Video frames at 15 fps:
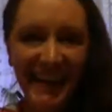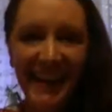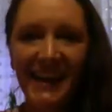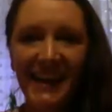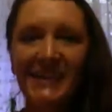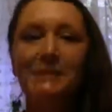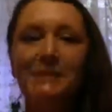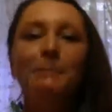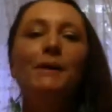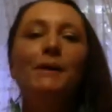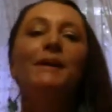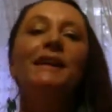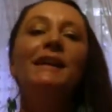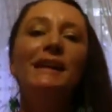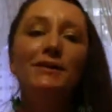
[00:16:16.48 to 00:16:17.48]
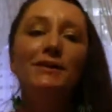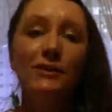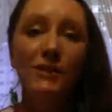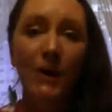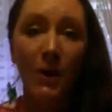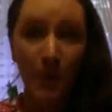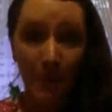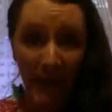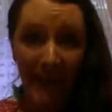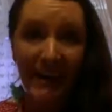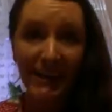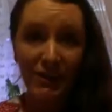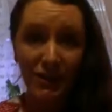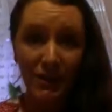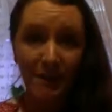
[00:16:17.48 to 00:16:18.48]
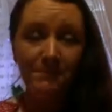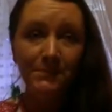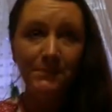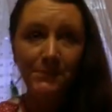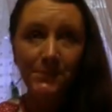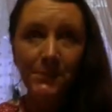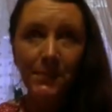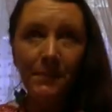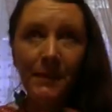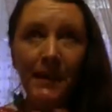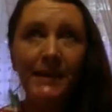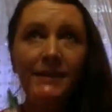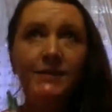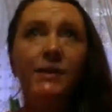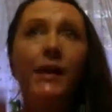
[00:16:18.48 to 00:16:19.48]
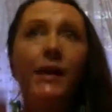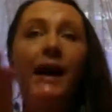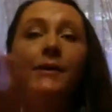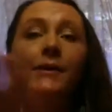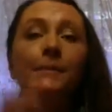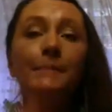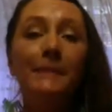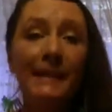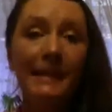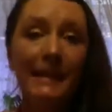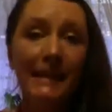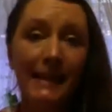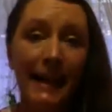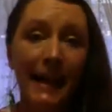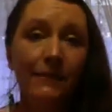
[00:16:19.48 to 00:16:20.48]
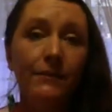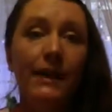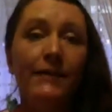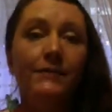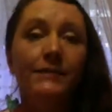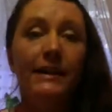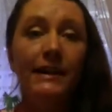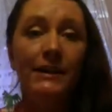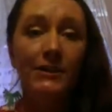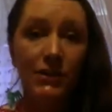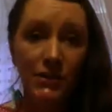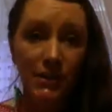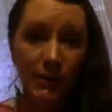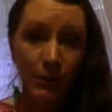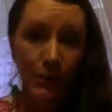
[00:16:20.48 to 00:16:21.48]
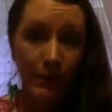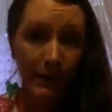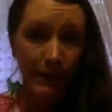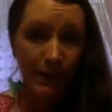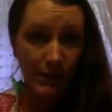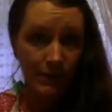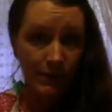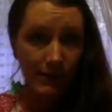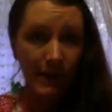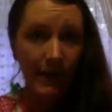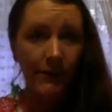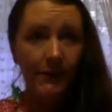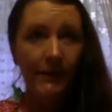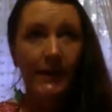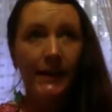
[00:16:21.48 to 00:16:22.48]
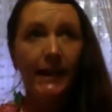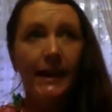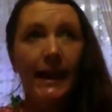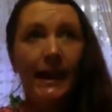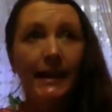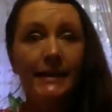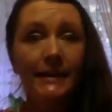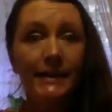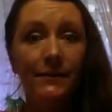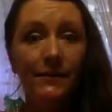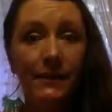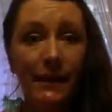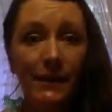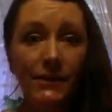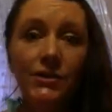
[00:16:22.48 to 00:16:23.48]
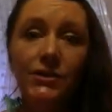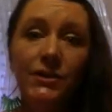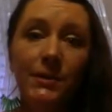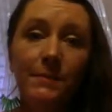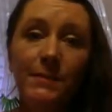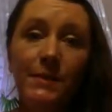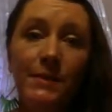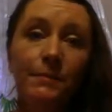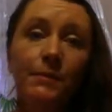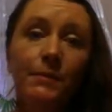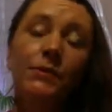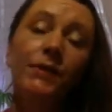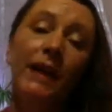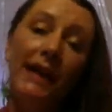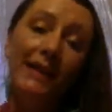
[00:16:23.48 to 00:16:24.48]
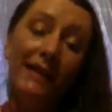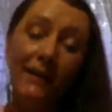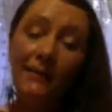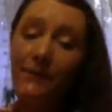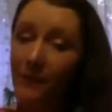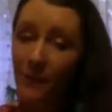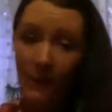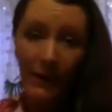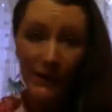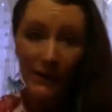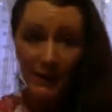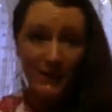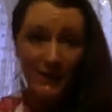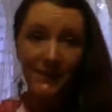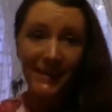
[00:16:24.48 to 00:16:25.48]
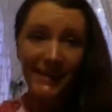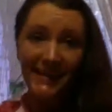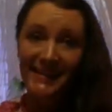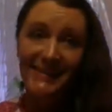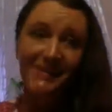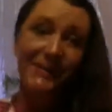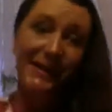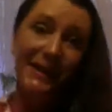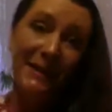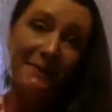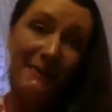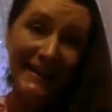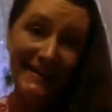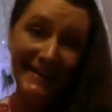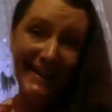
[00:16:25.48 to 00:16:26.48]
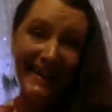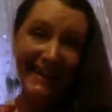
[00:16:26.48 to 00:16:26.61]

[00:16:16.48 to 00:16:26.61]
it's pulling so much. And so how to be in that right relationship with yourself and in relationship to the moon. I love what you're doing. It's really amazing.